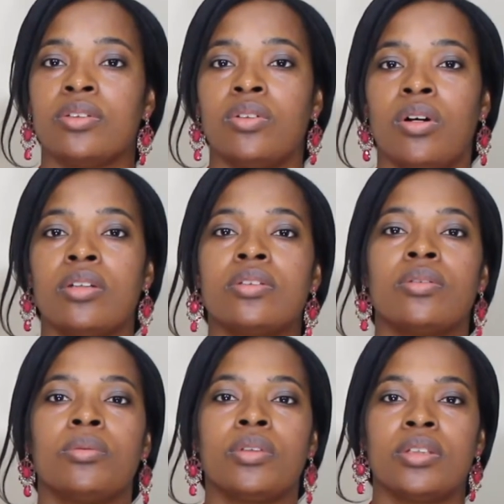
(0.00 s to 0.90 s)
You're
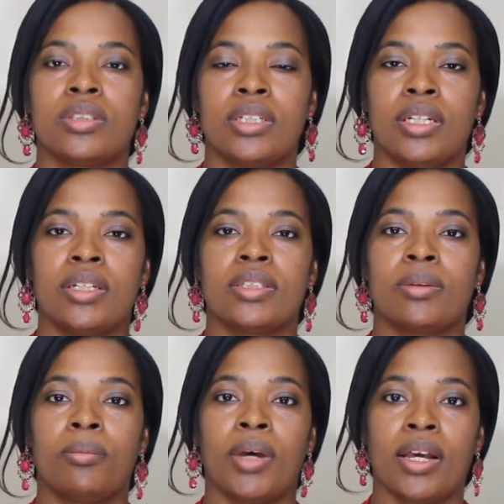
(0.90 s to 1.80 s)
also seen as
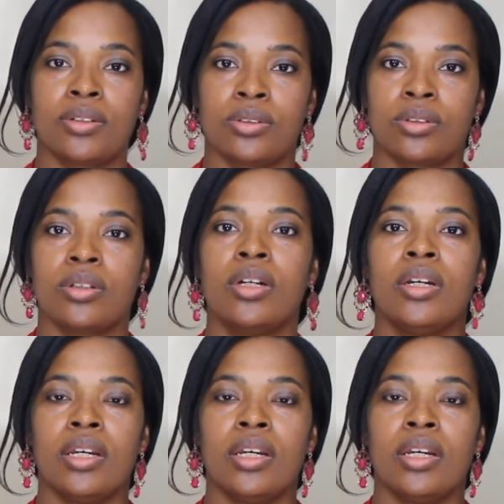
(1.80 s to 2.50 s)
a master